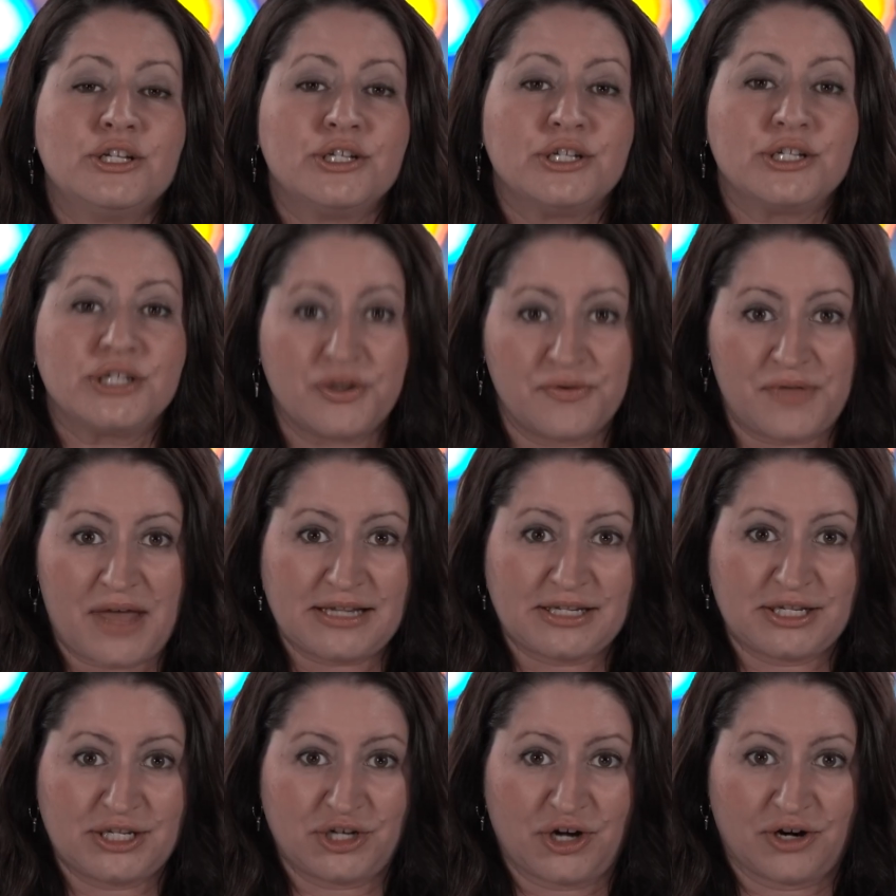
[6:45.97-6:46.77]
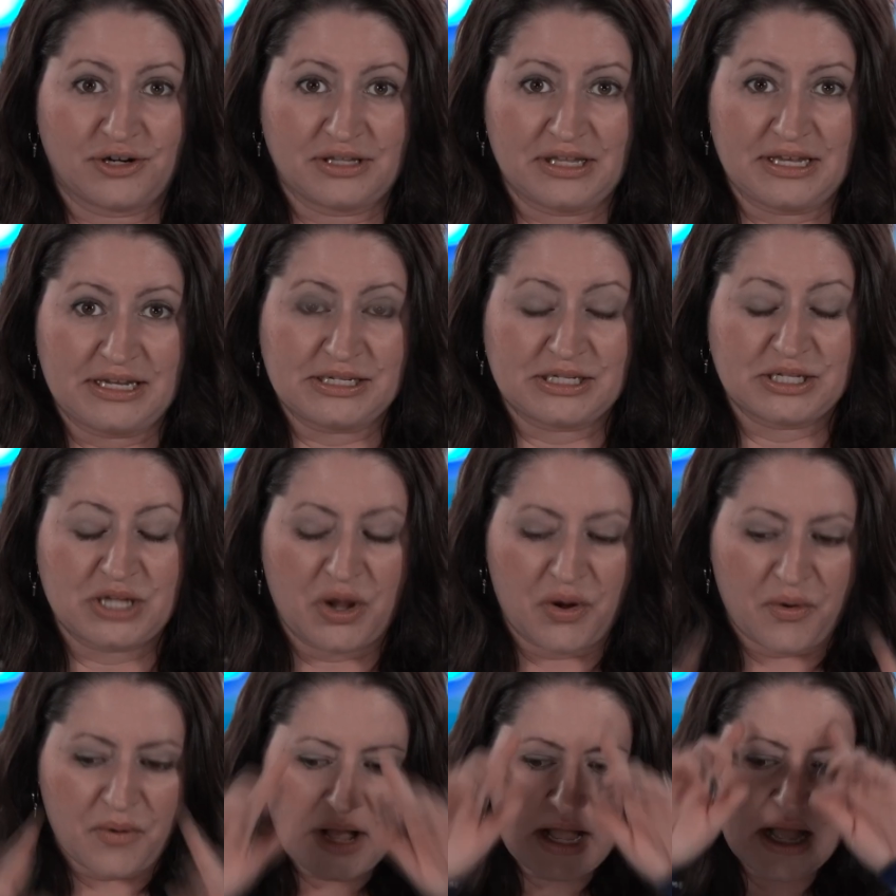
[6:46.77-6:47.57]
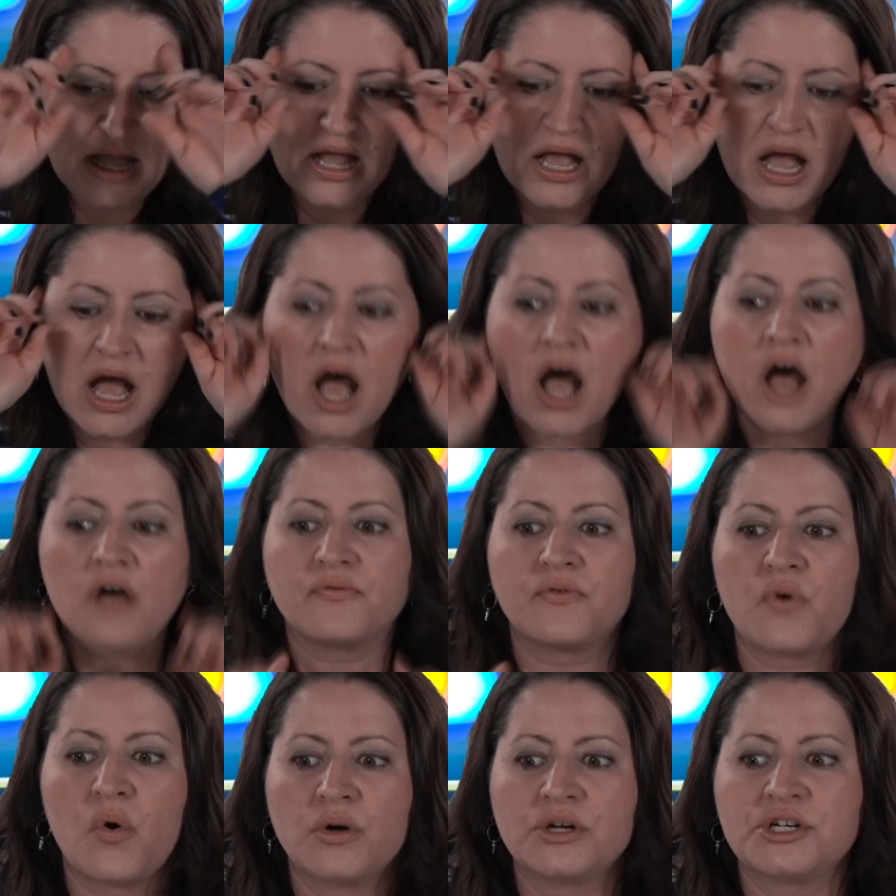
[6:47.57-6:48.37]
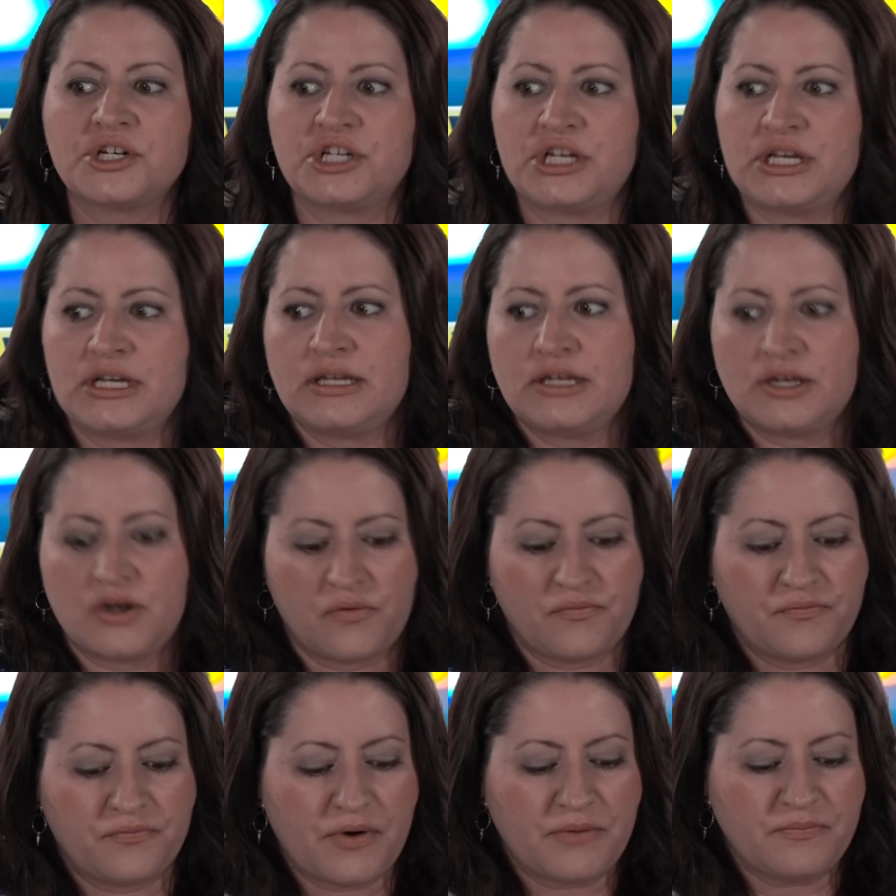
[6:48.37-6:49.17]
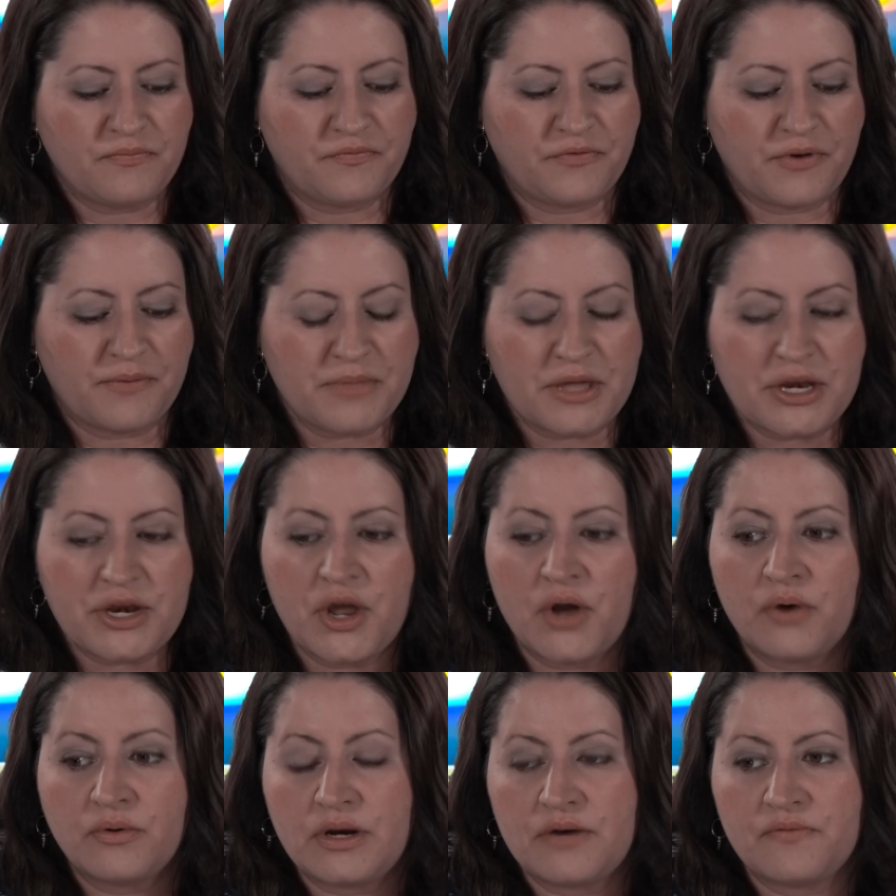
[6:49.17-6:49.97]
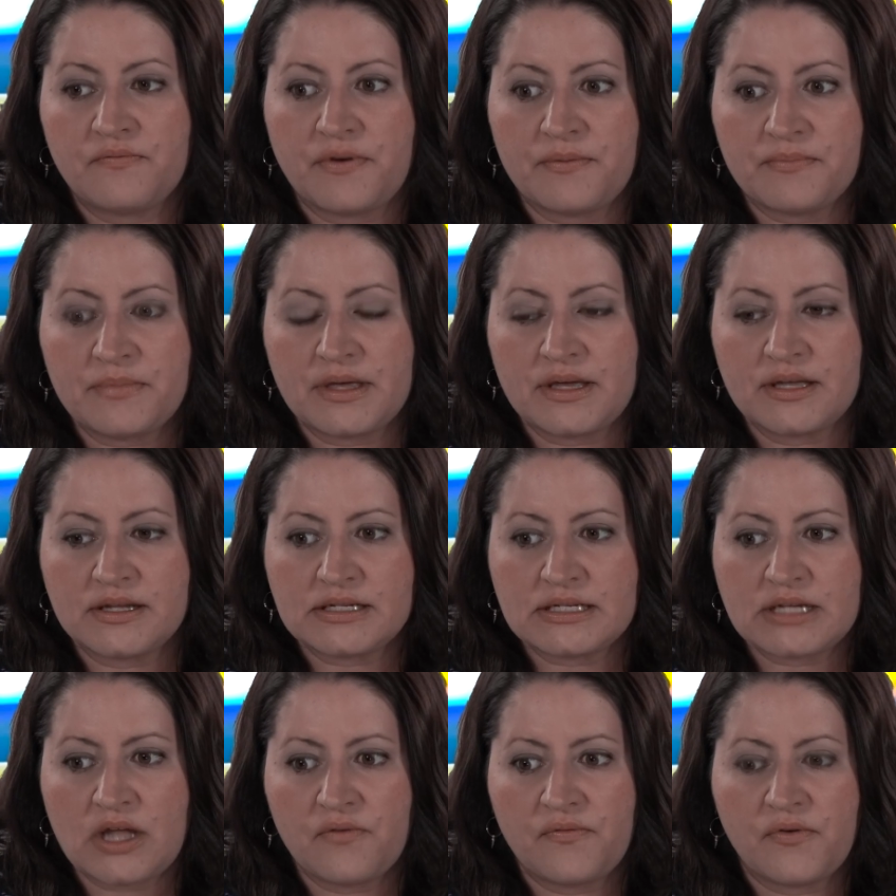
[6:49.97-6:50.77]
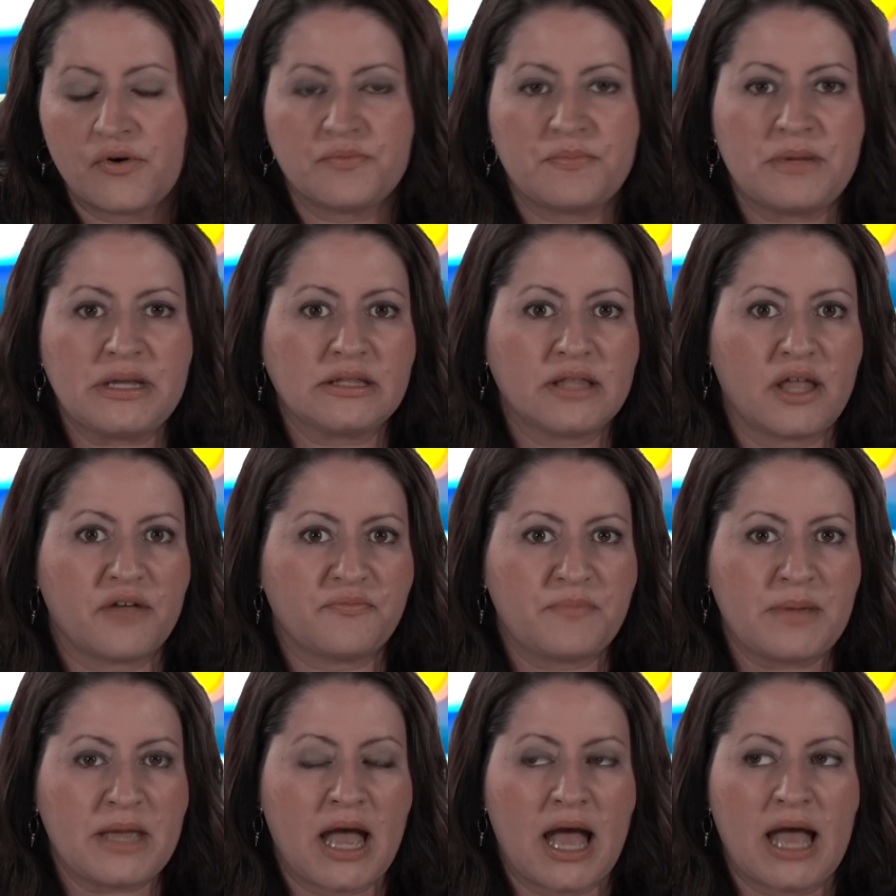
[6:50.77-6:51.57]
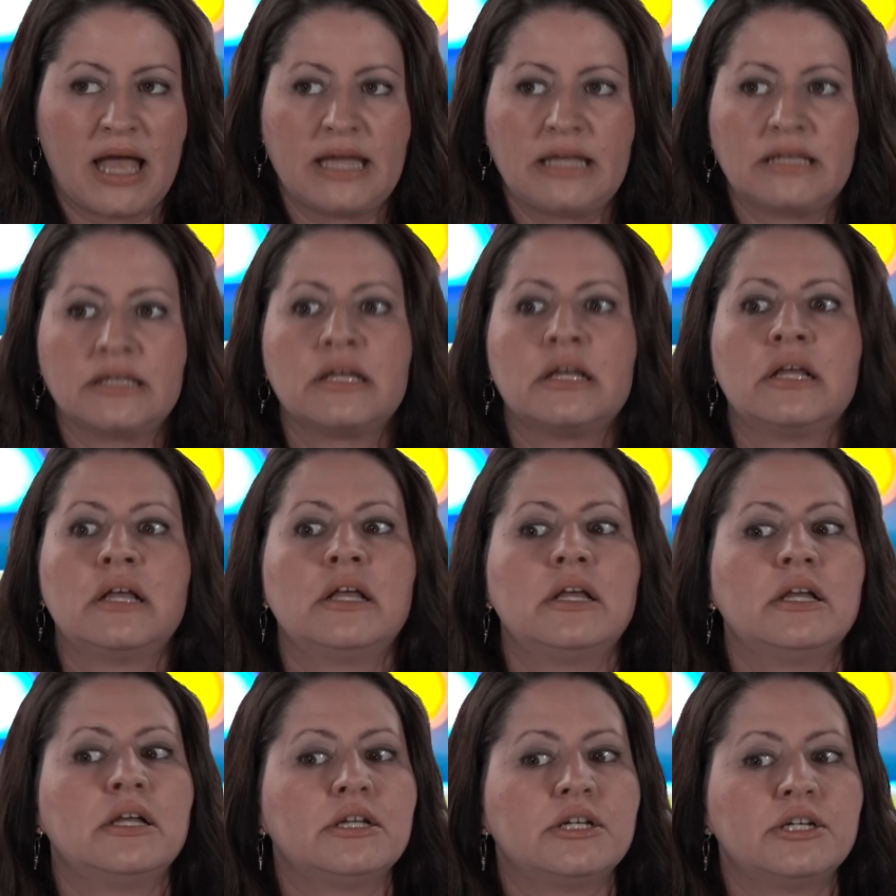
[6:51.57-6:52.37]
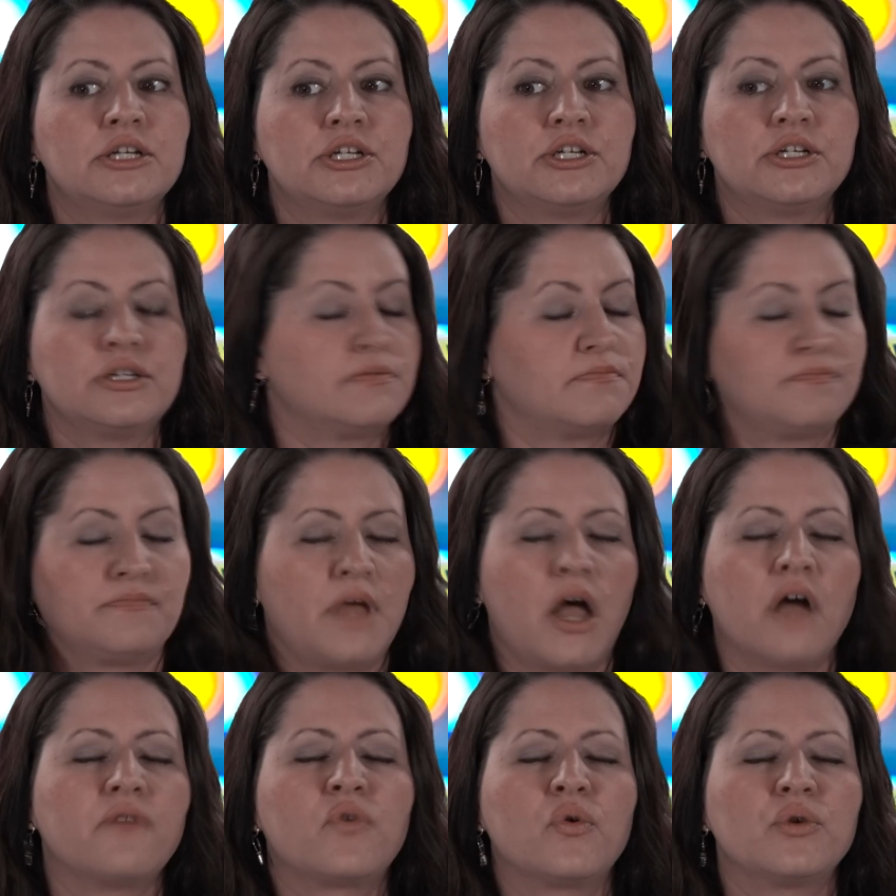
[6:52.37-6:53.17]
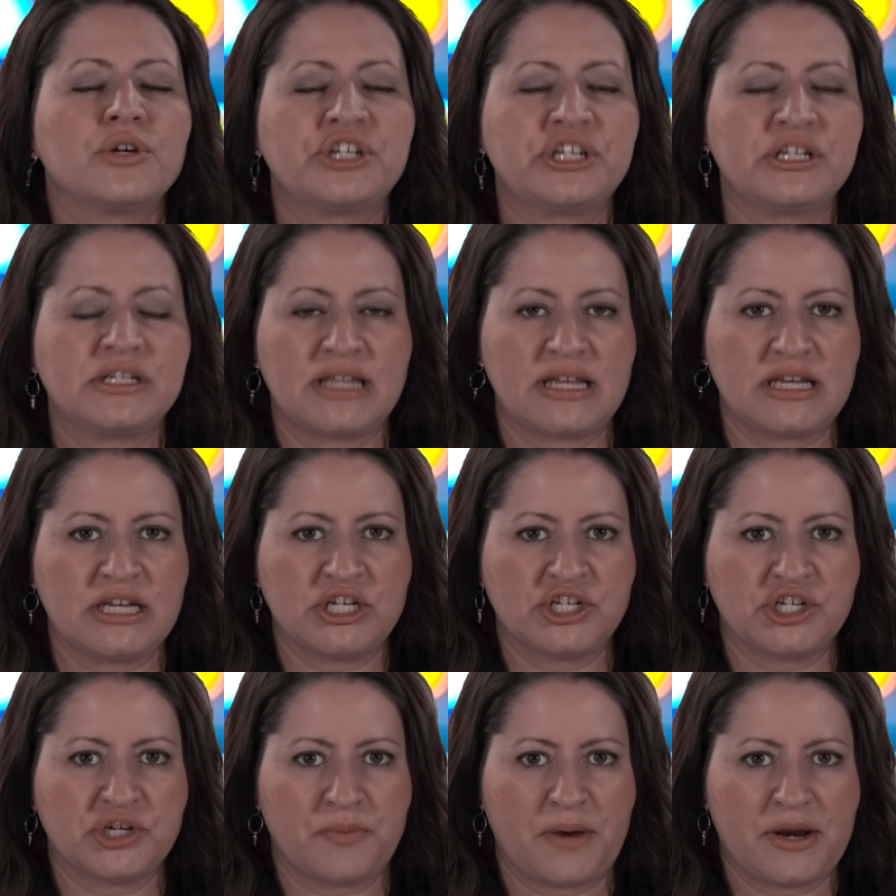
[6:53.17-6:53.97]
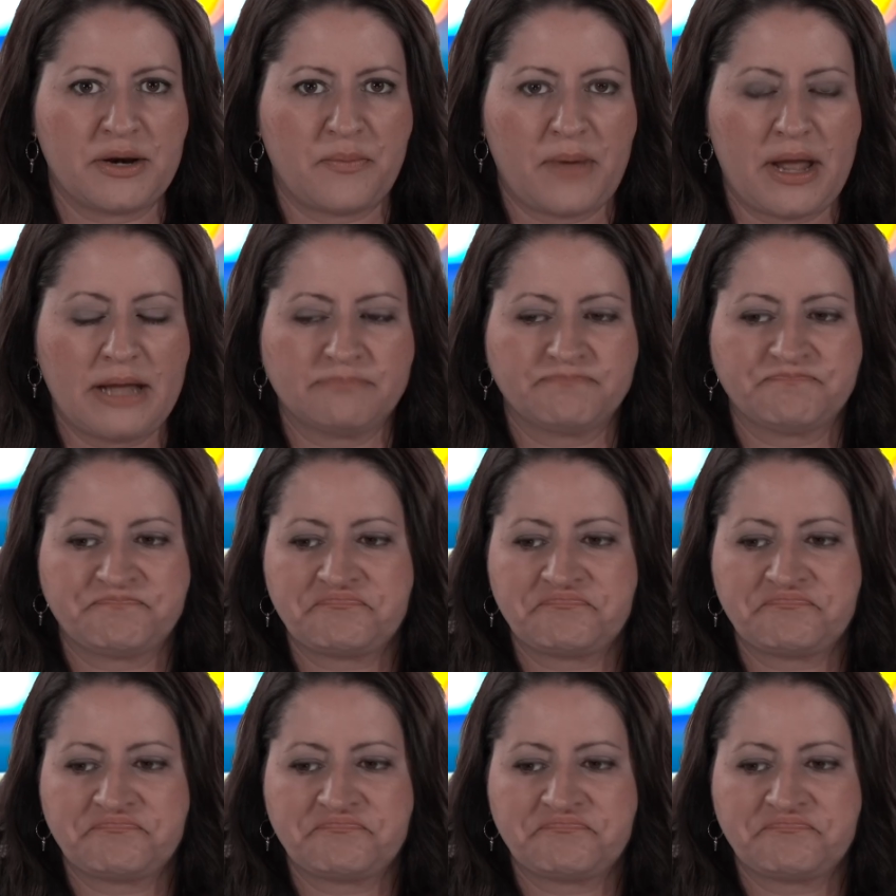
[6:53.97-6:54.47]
So that's startling. So of course she, from the note and from the cell phone being left behind, of course she's thinking she ran away.